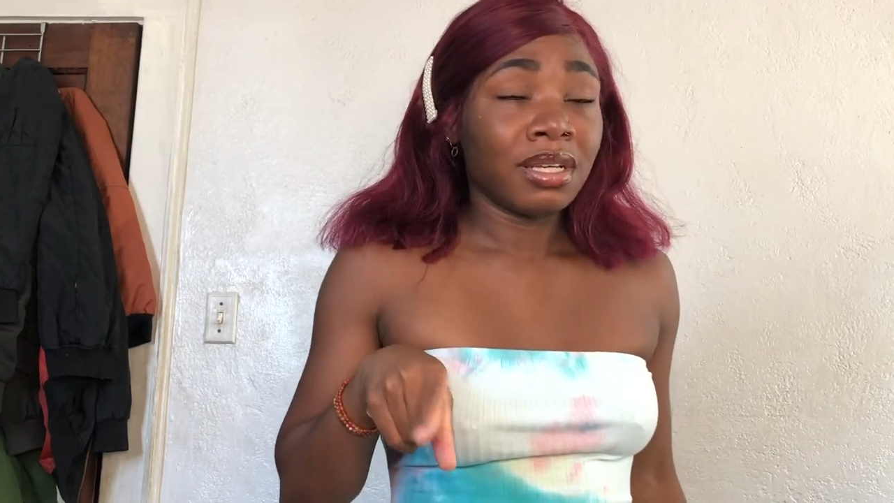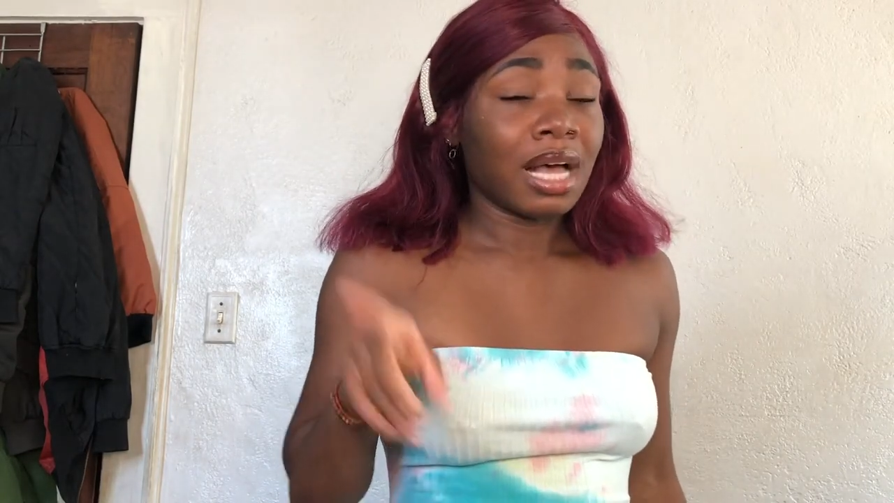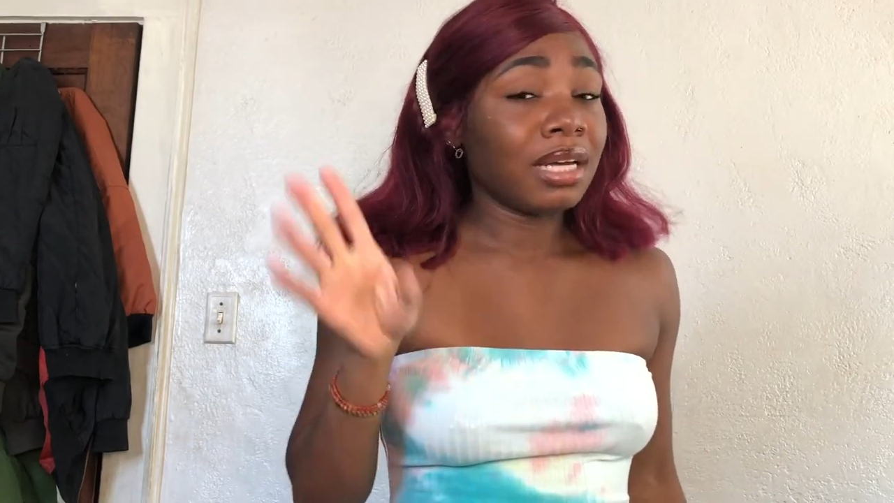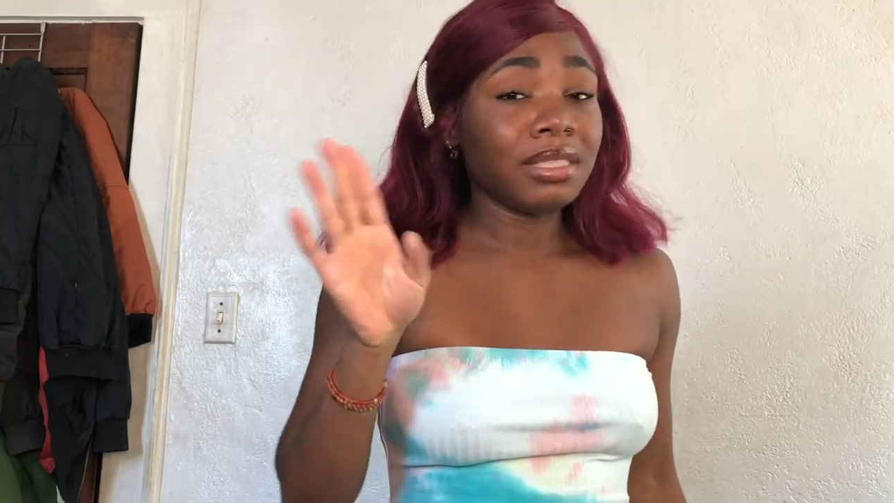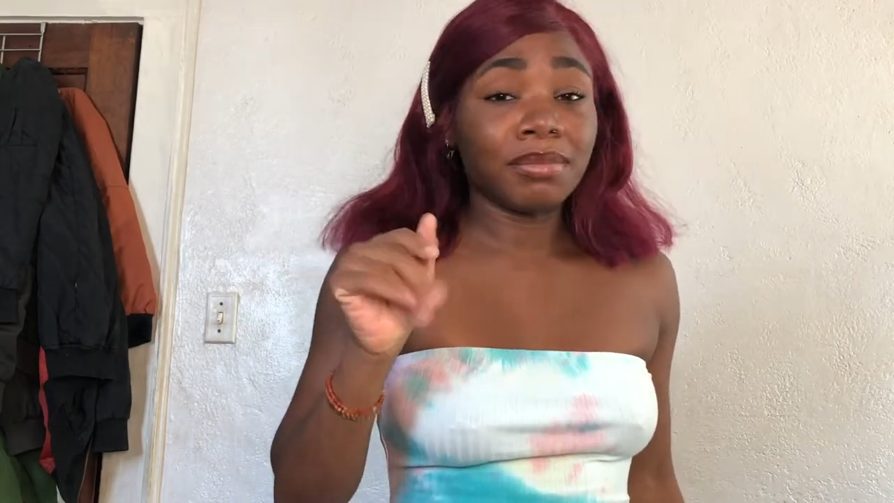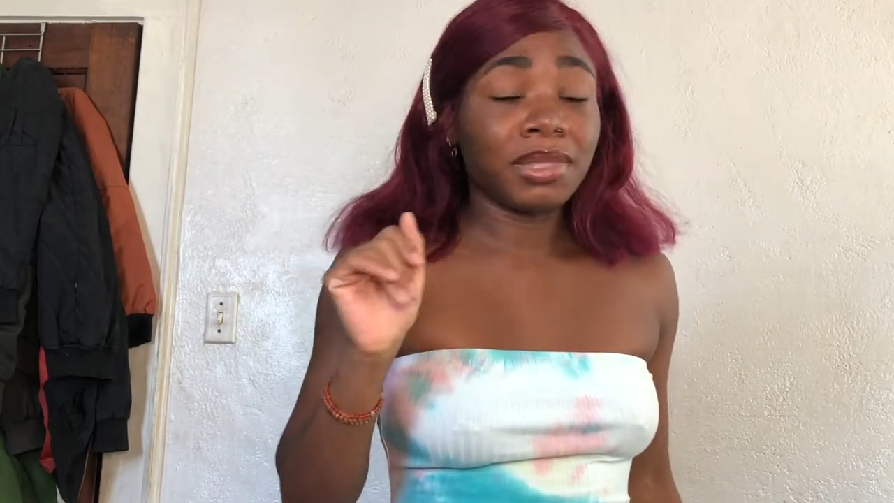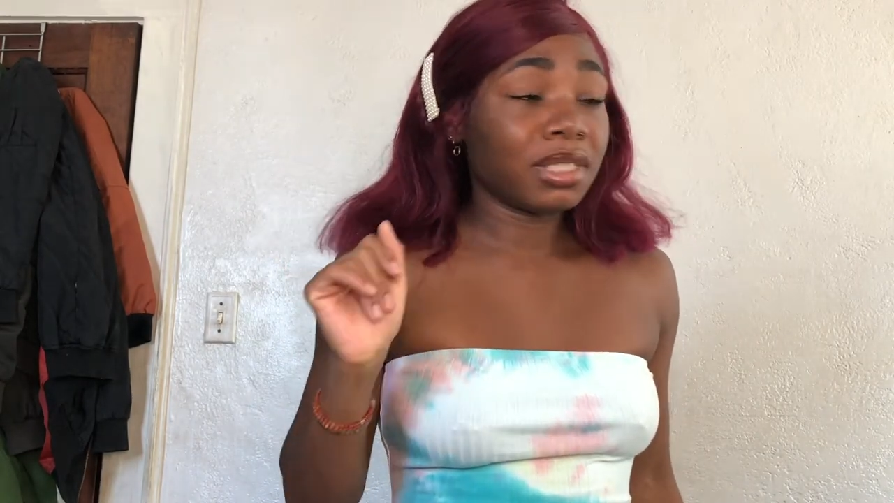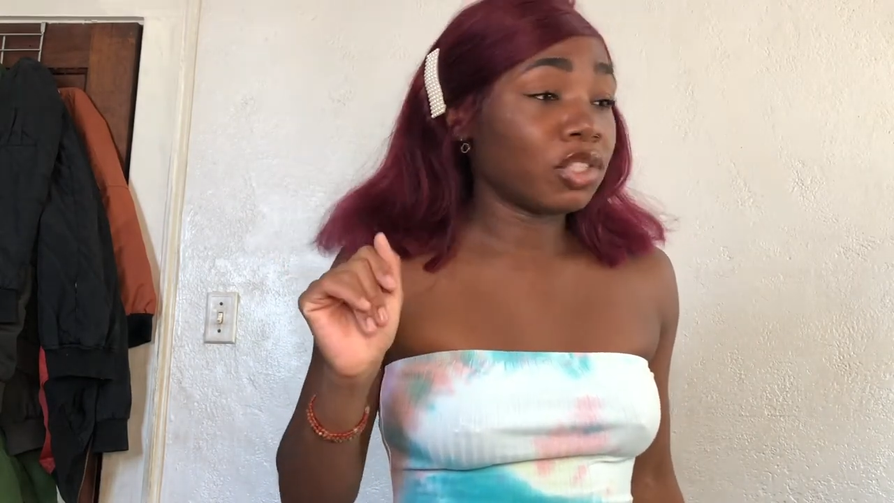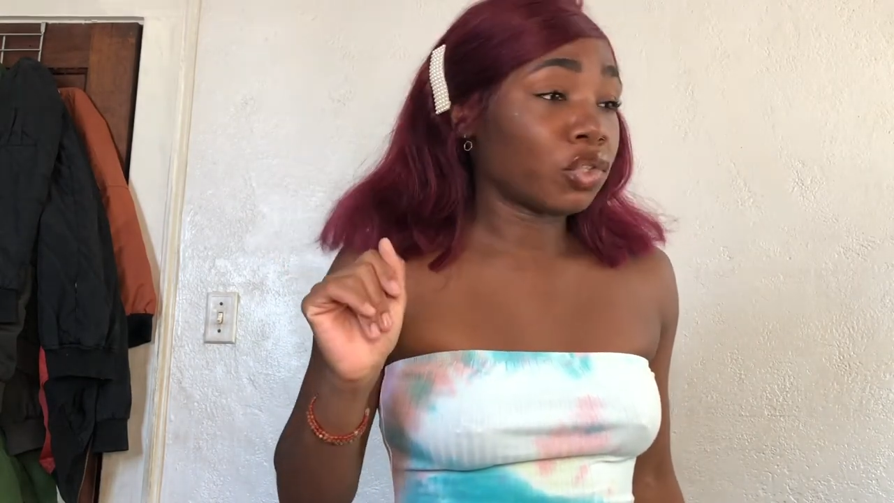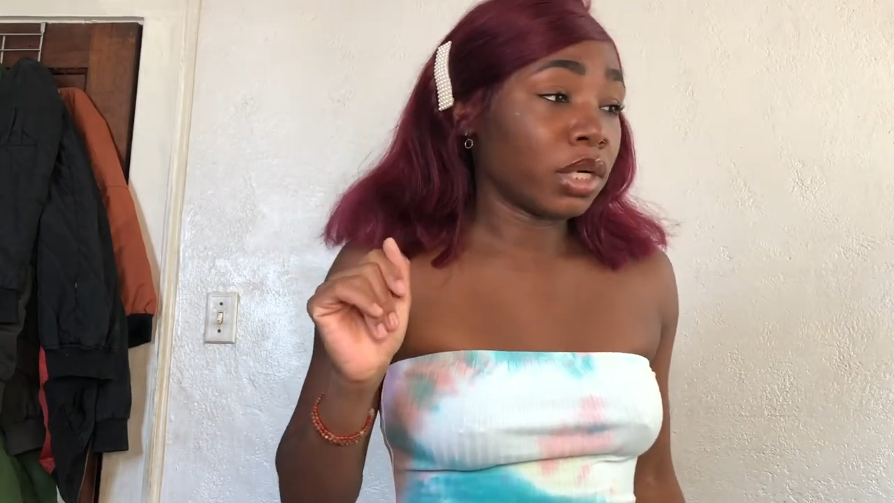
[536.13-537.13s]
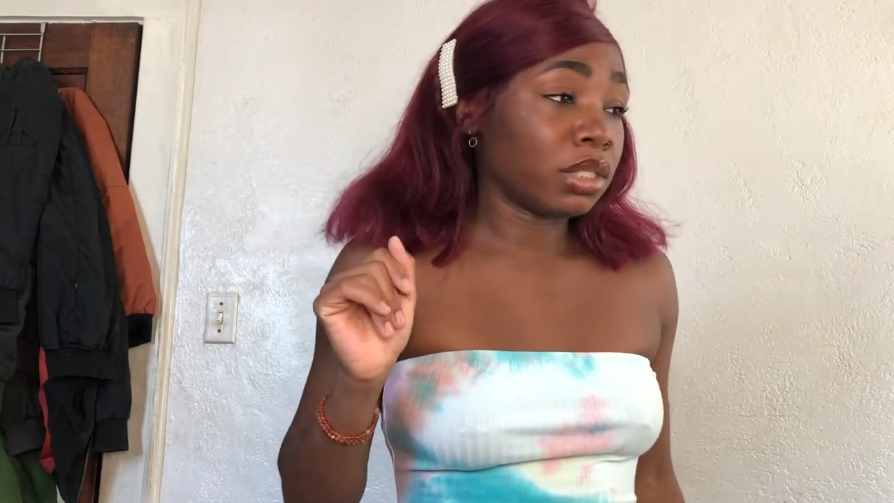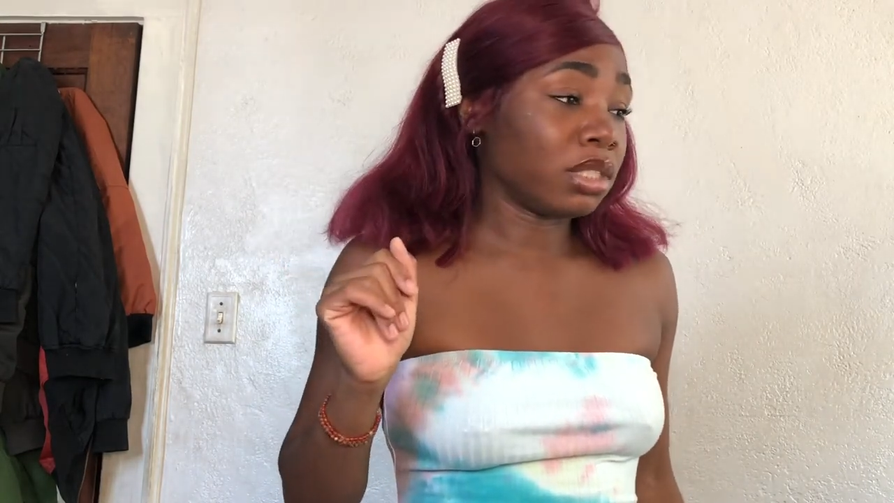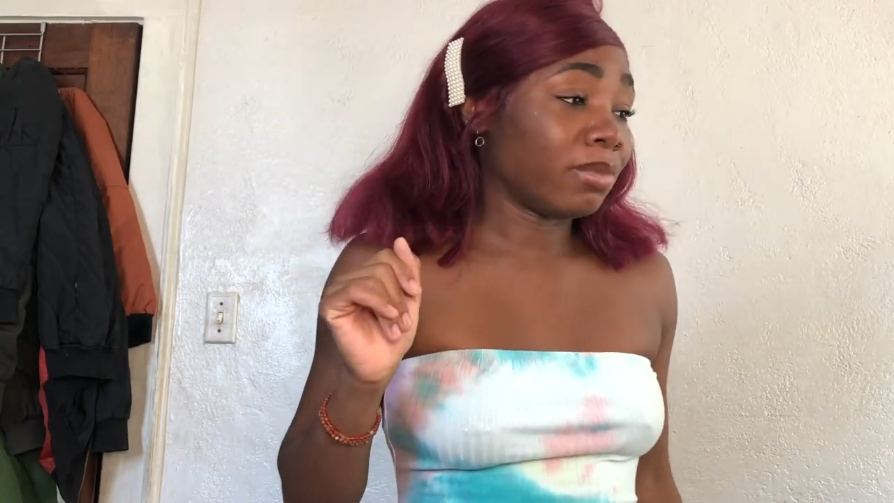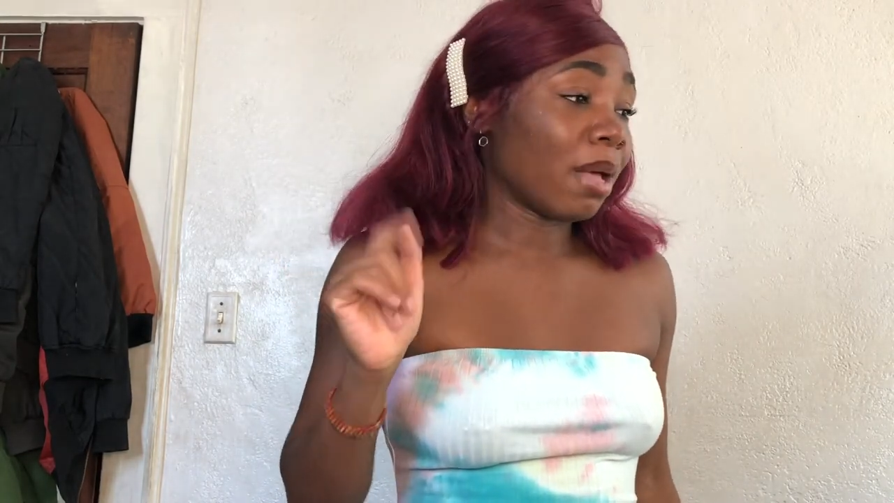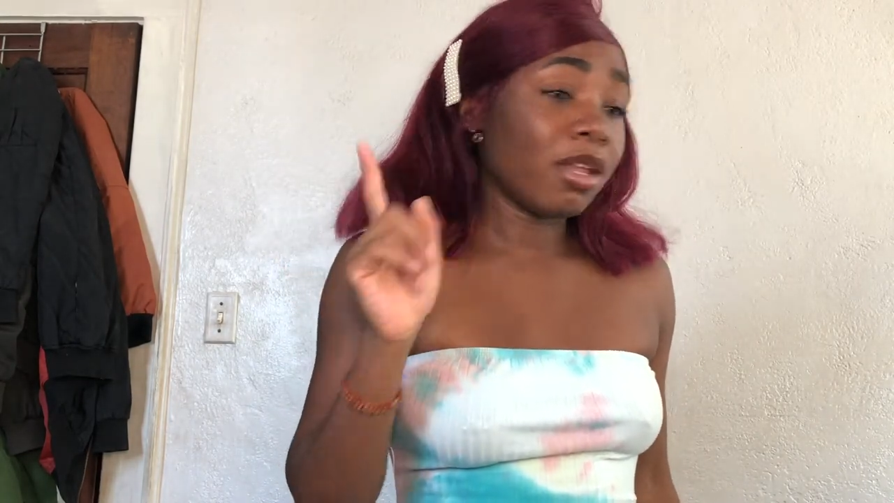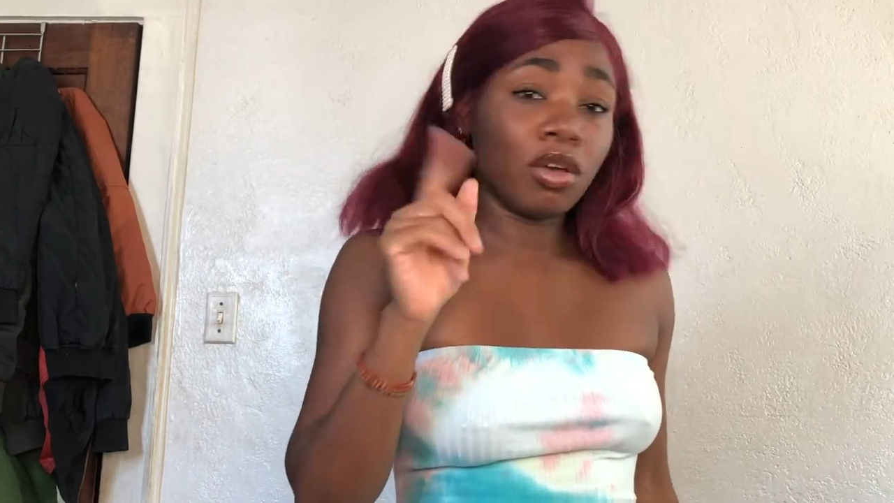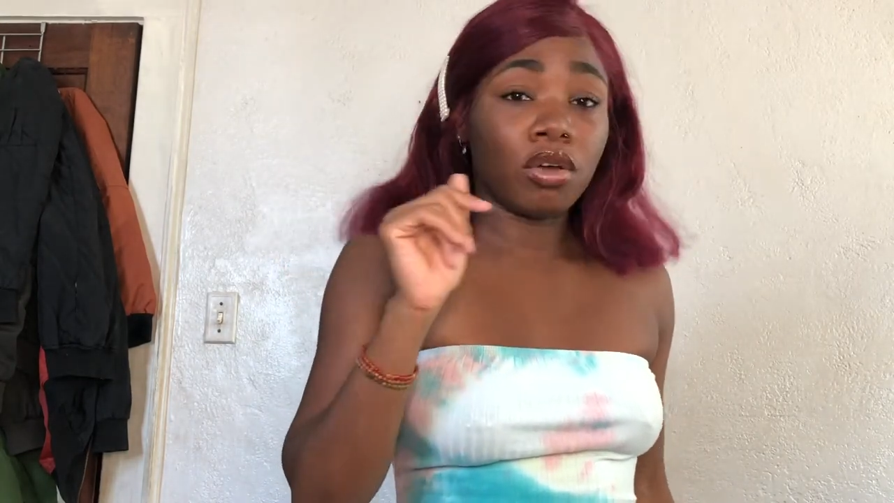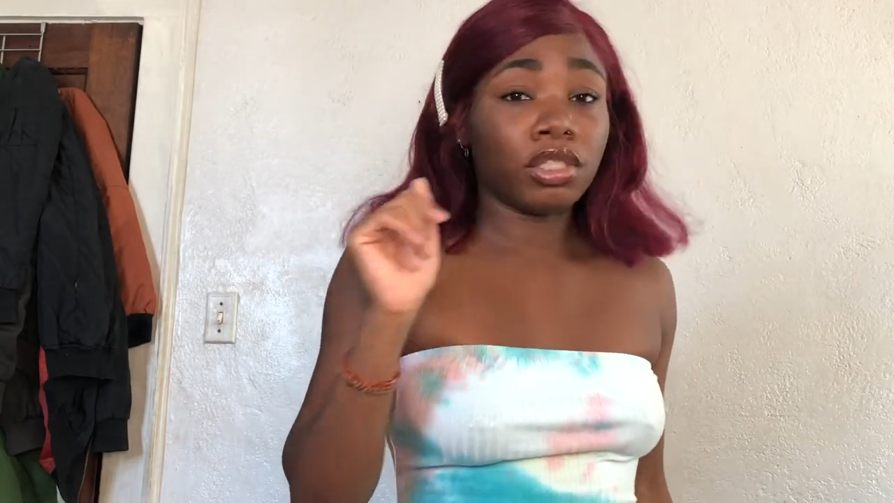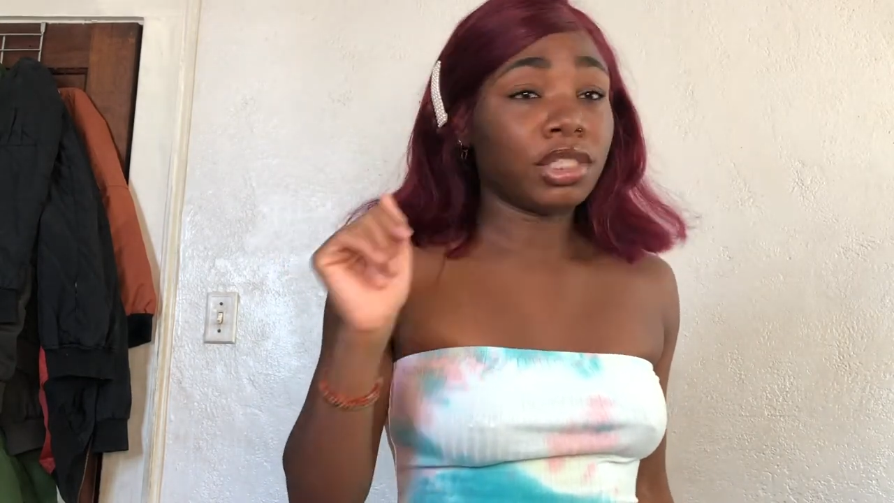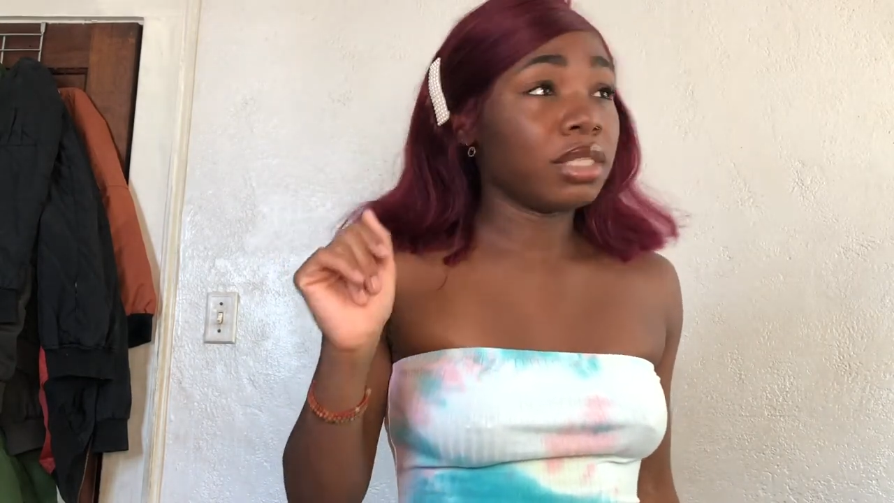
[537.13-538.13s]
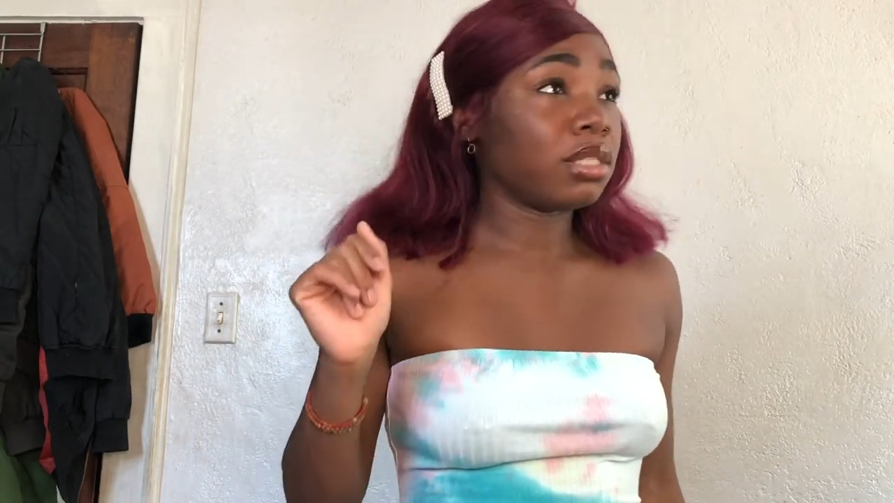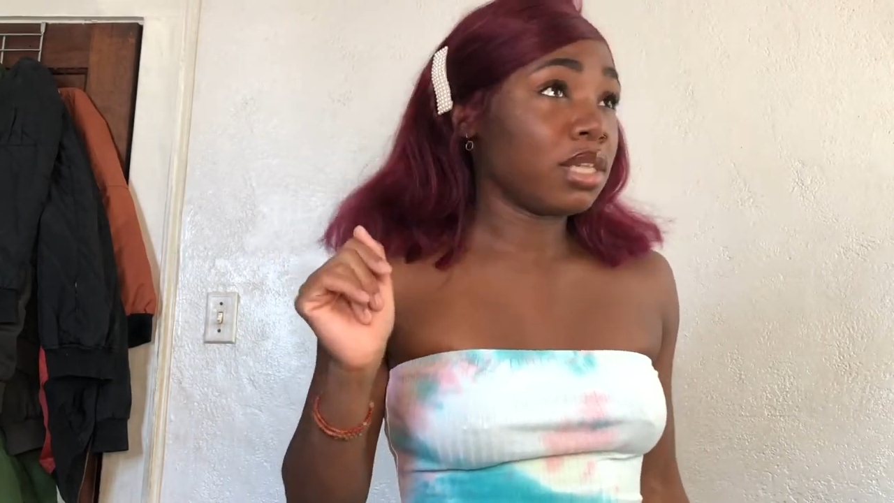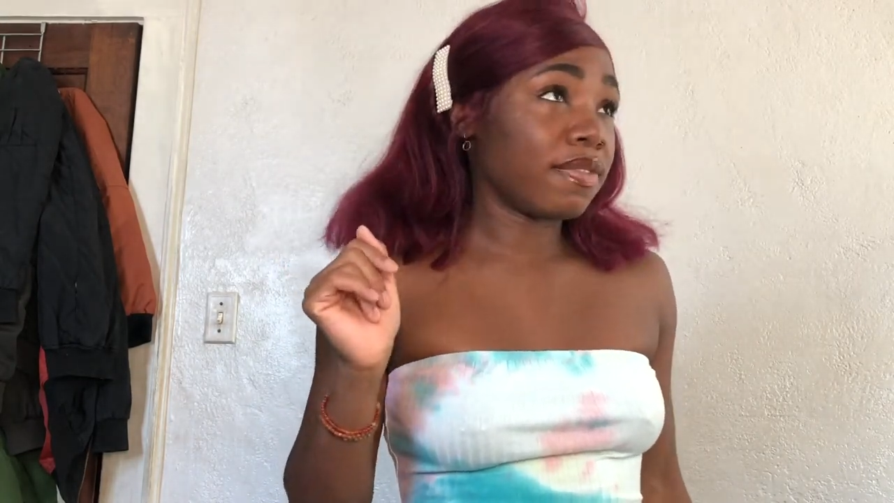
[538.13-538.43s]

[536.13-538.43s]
I don't look on SheIn to see